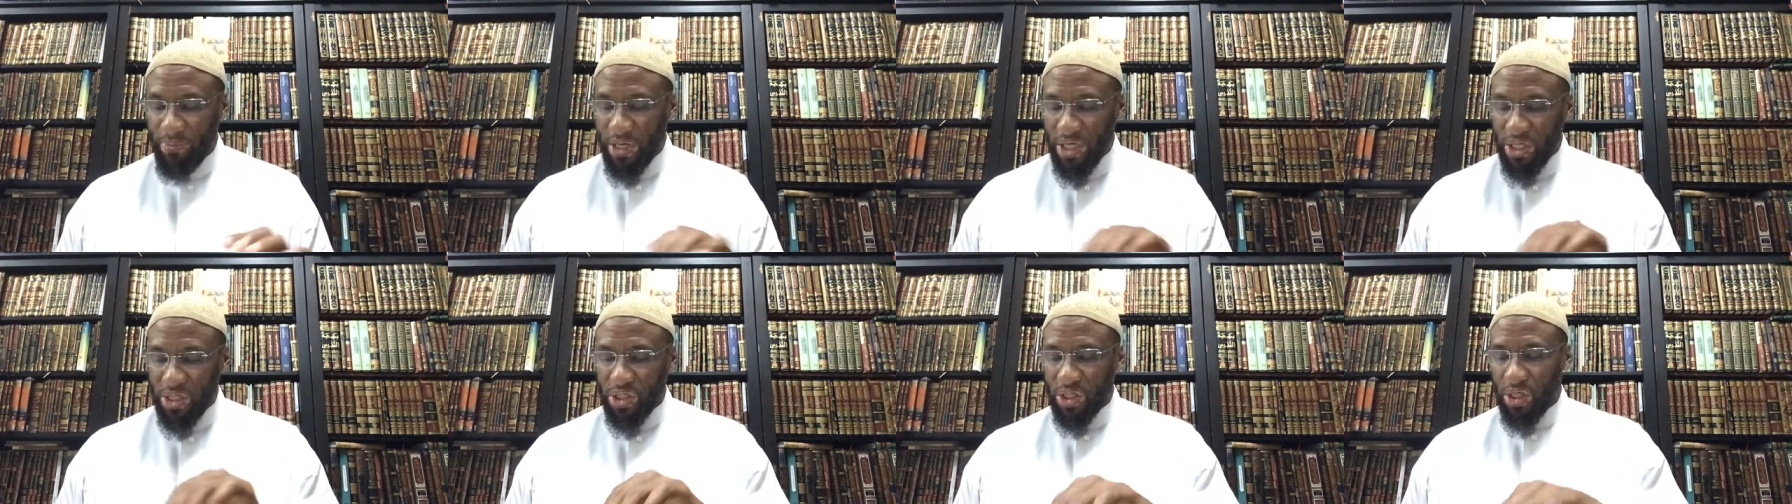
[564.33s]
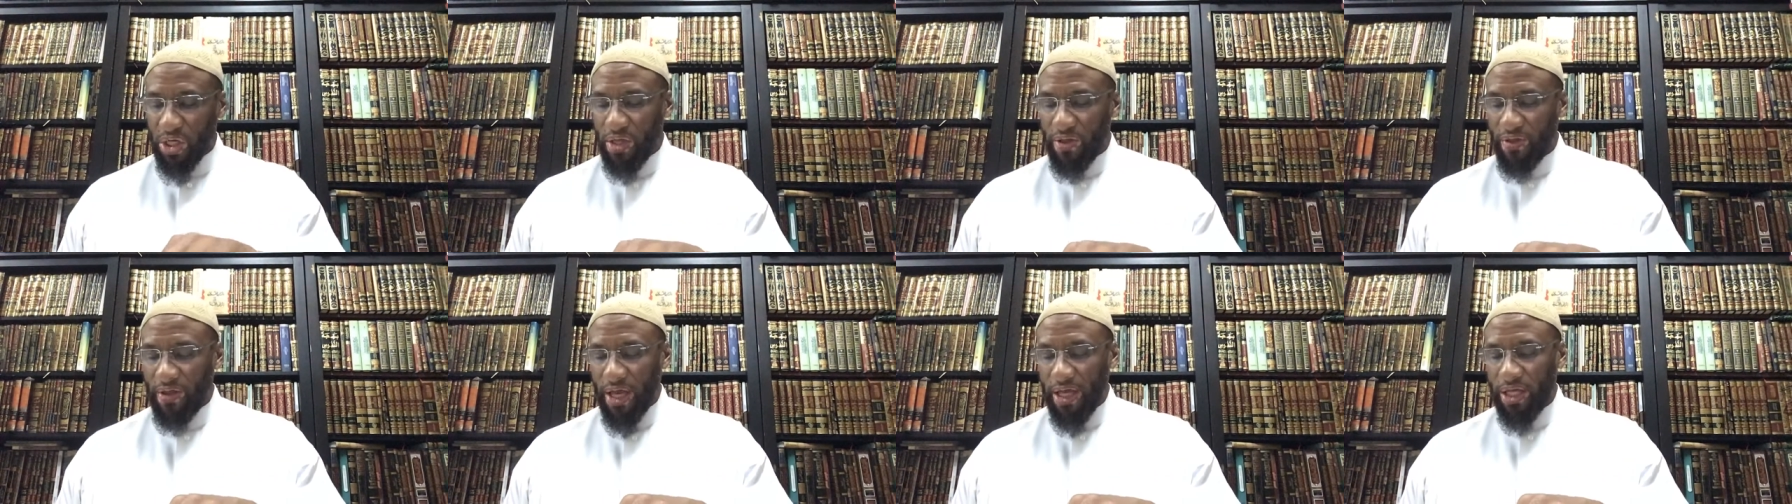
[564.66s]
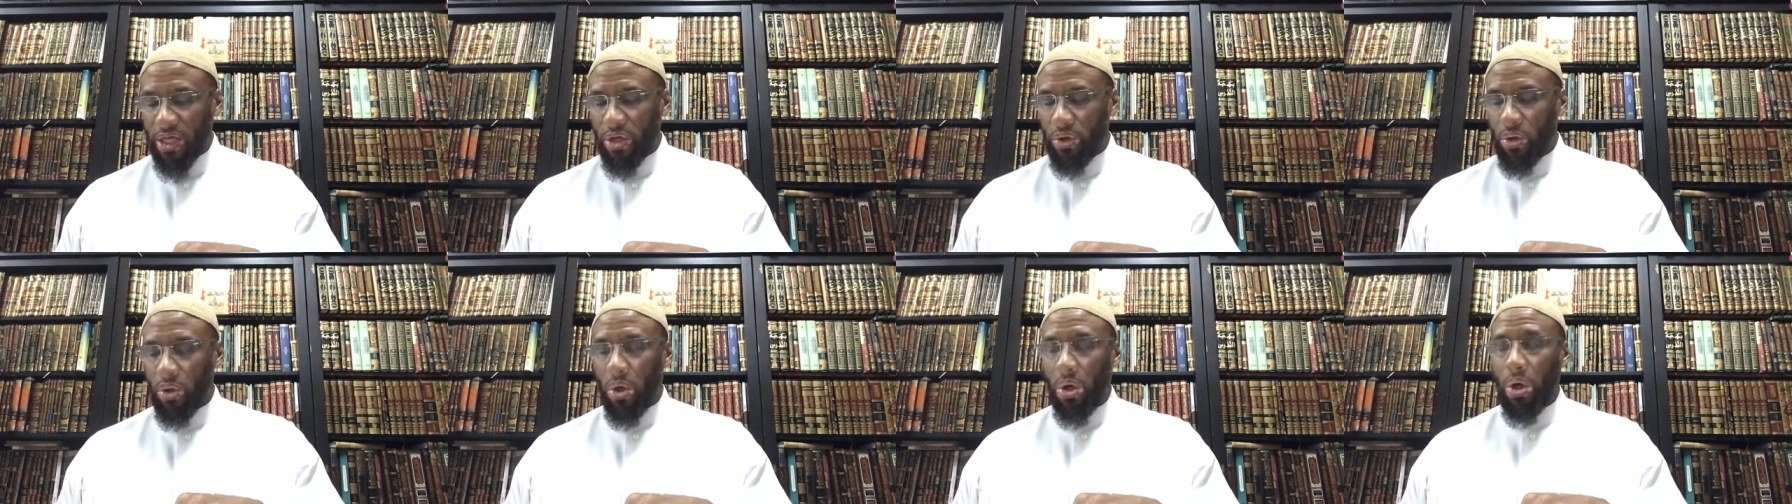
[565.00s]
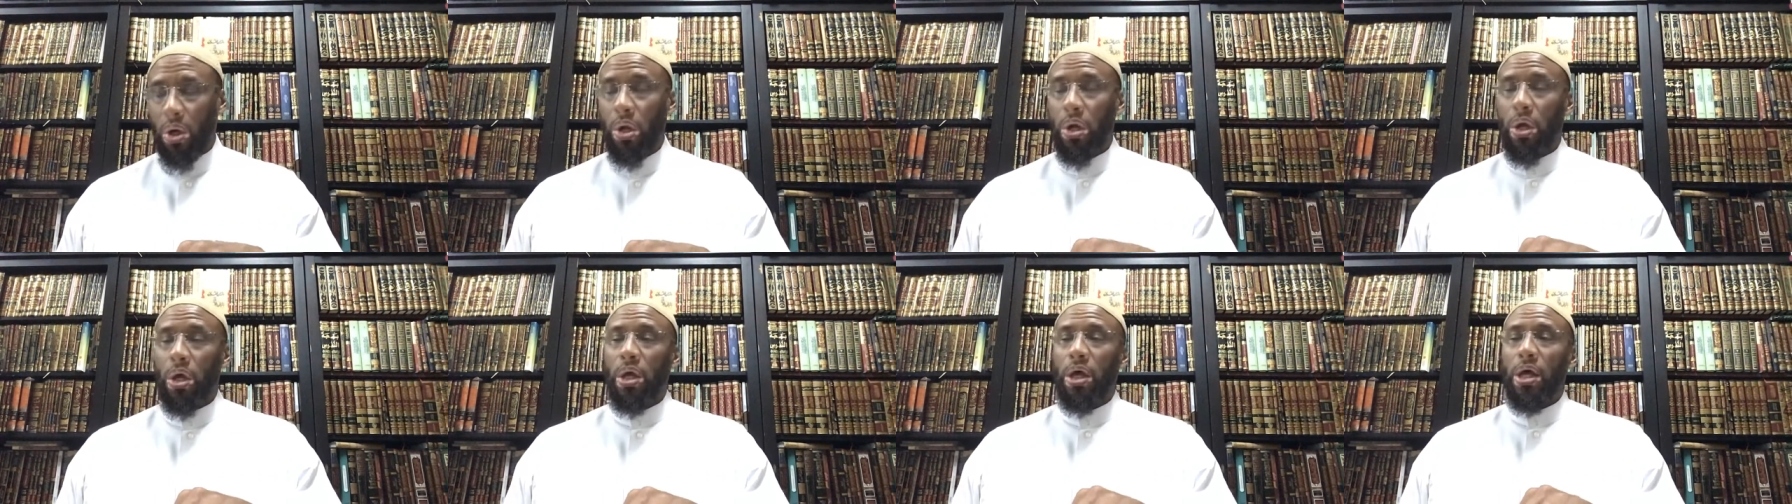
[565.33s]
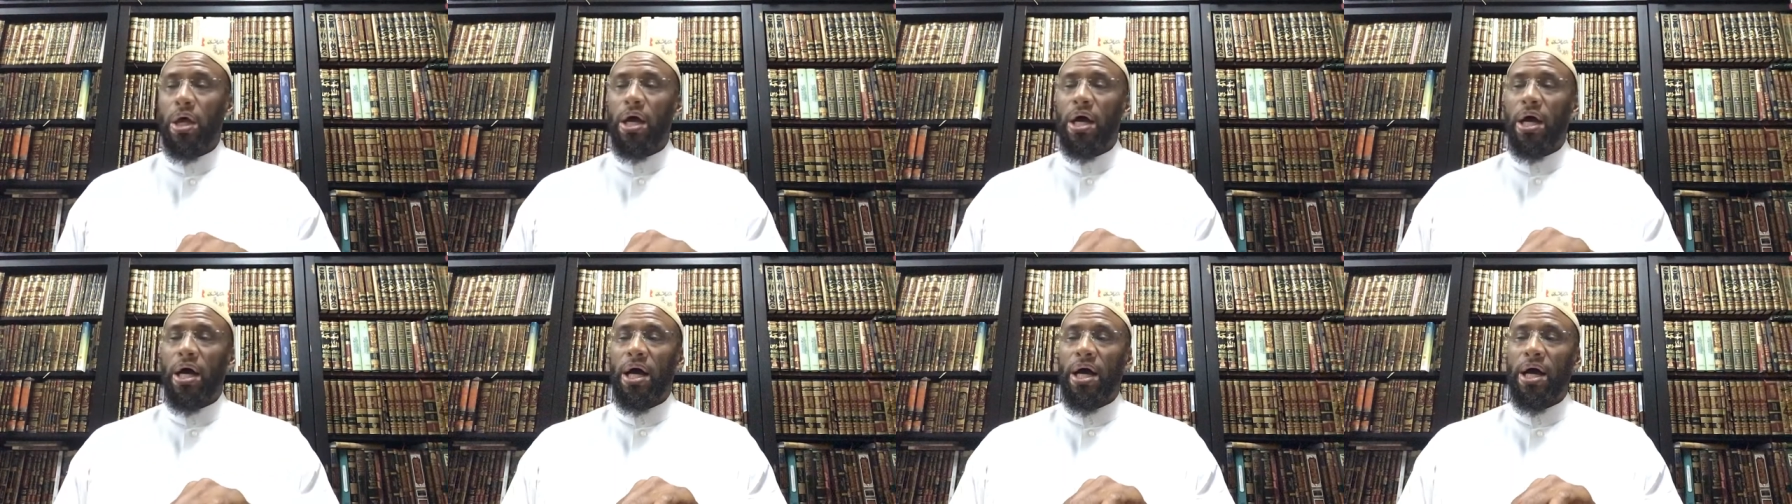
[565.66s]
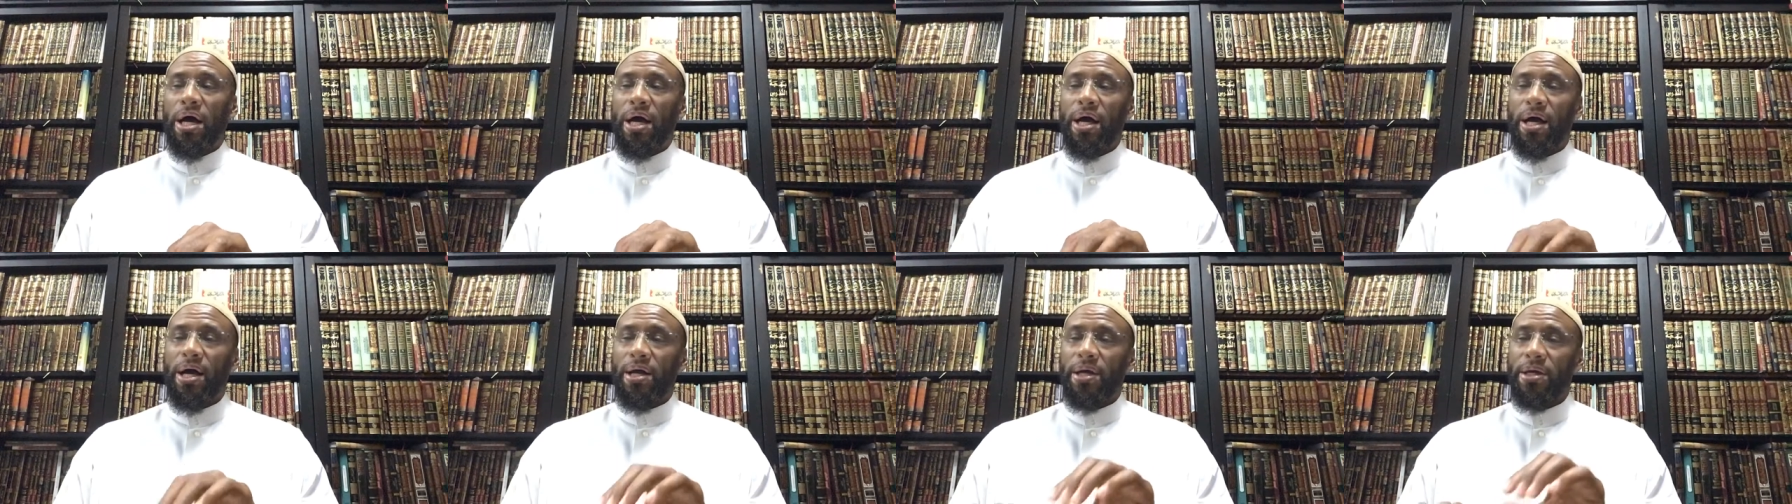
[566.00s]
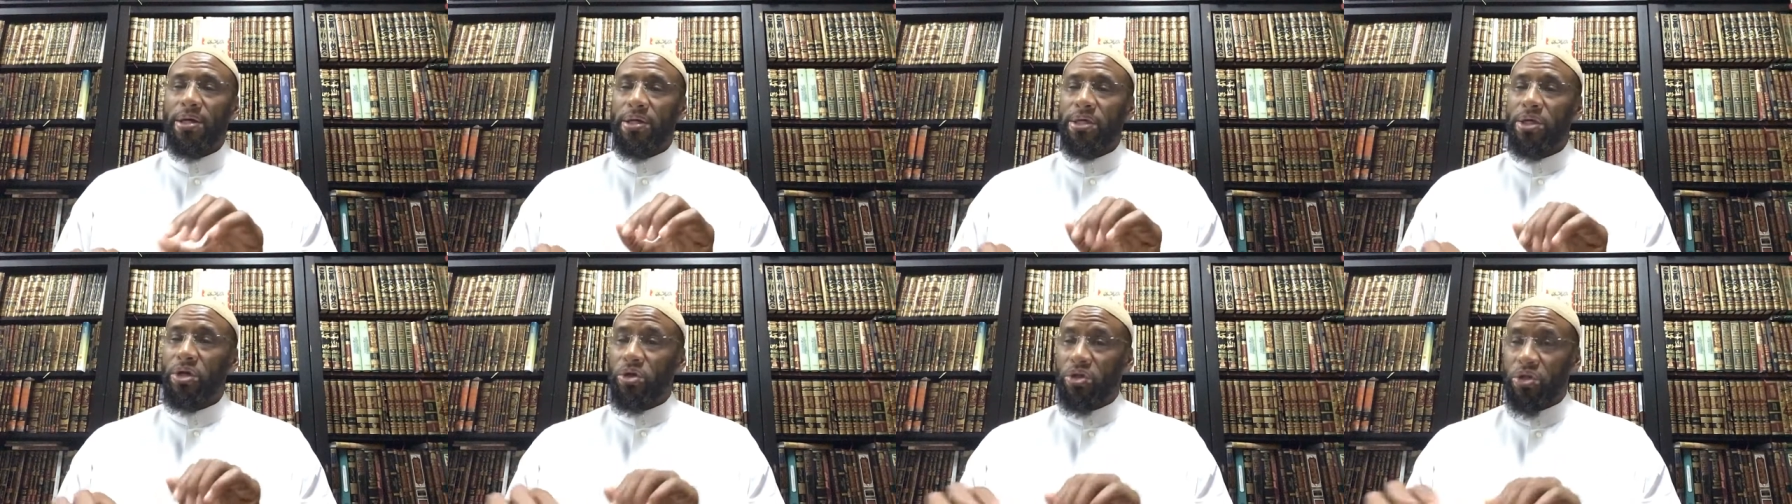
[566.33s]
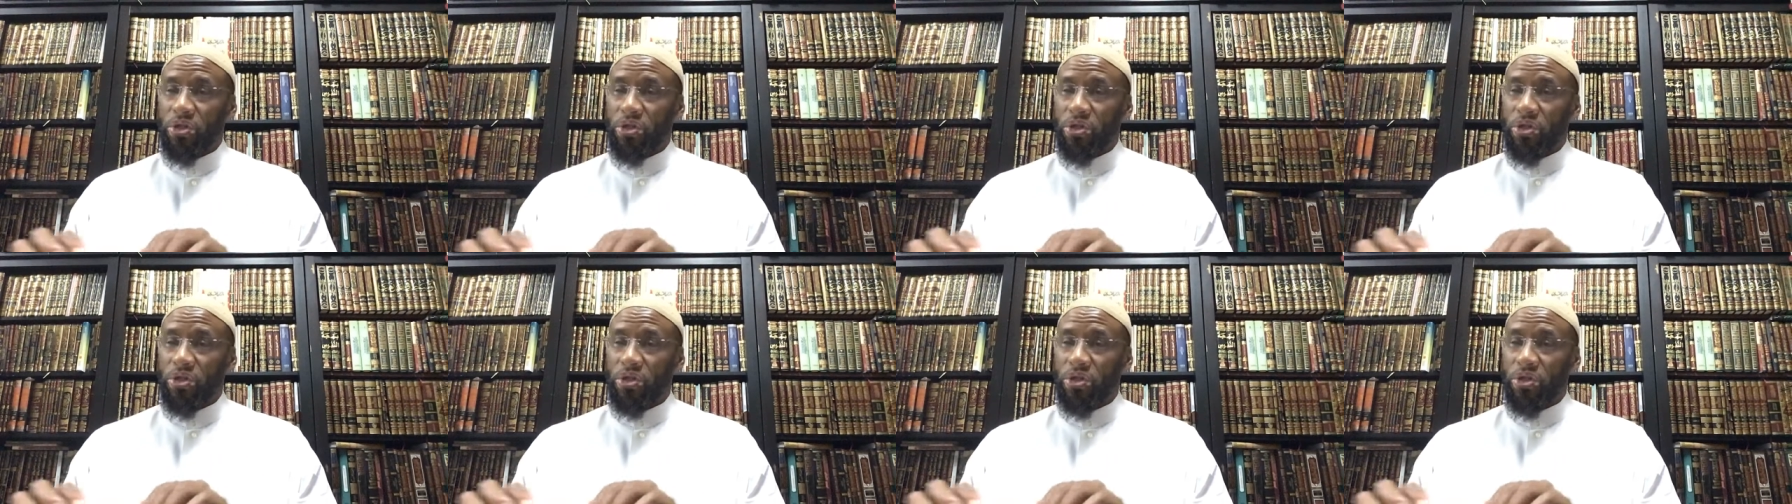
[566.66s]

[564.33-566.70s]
speech that you're uh,